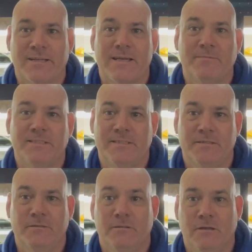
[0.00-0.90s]
coming to
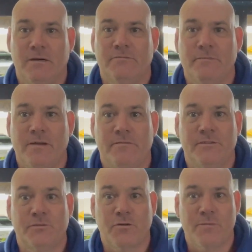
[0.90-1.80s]
you live from our
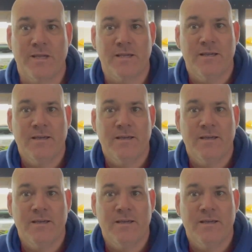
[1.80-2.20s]
fish room here.